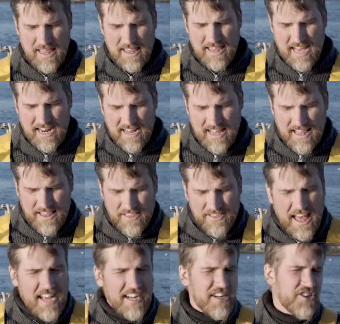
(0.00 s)
then
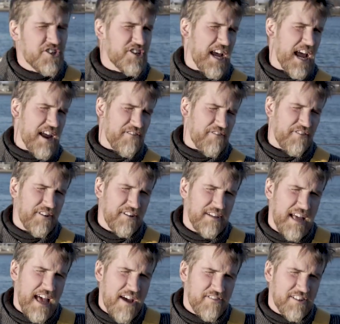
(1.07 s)
that can chafe
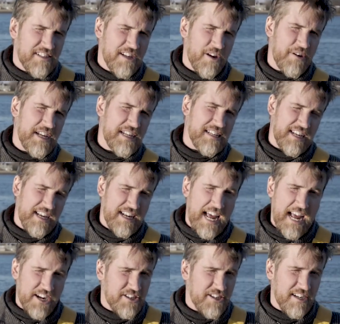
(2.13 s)
ever so easily, and
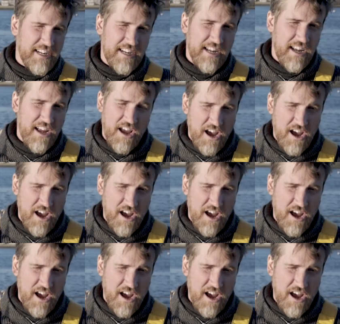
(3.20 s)
actually